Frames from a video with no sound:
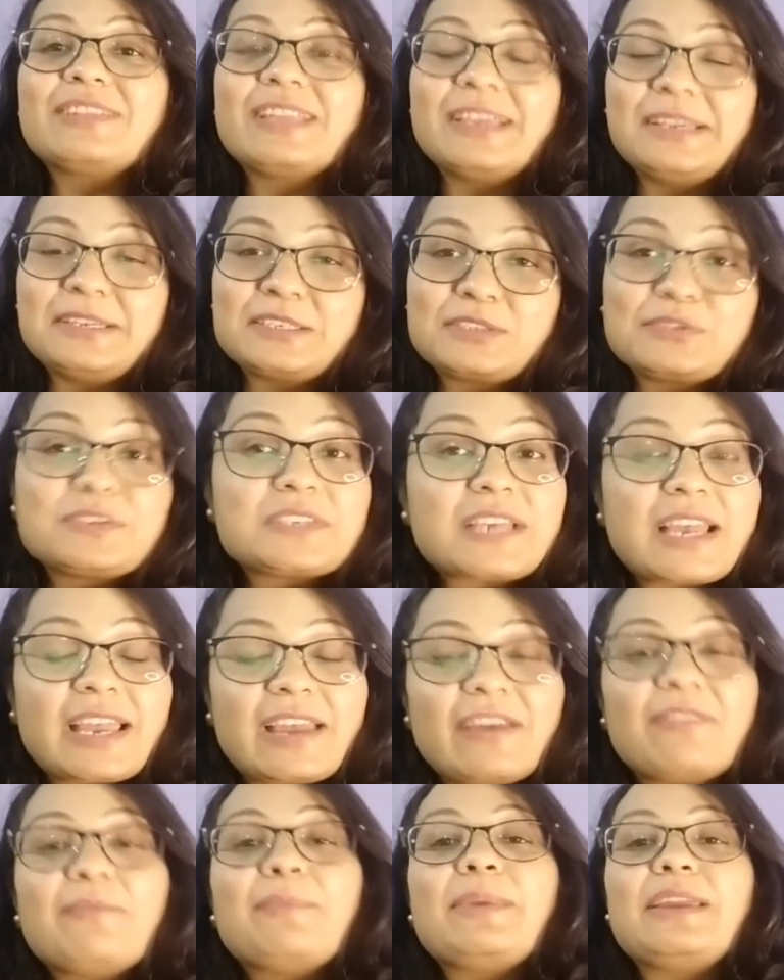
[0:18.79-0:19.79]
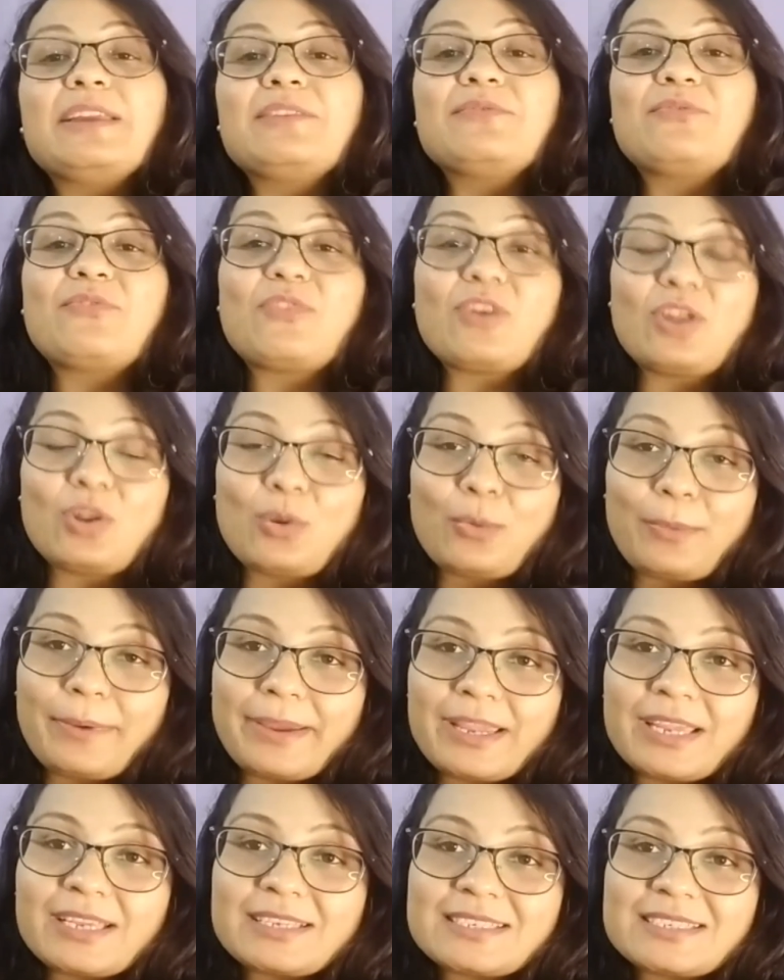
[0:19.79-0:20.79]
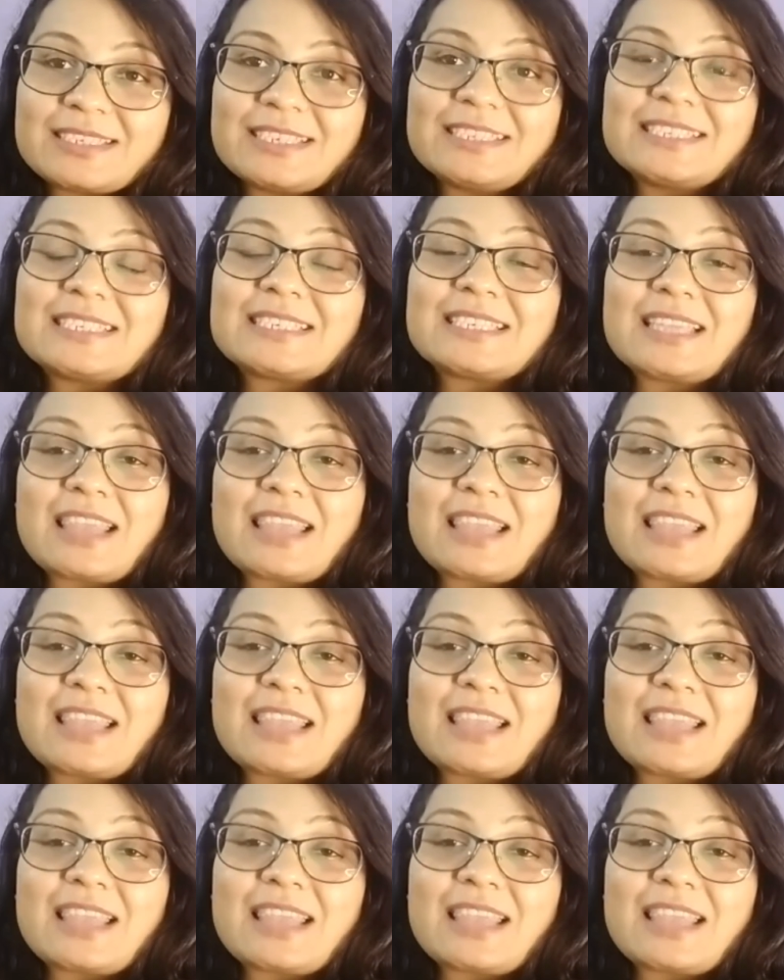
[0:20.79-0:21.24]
things which I have been following since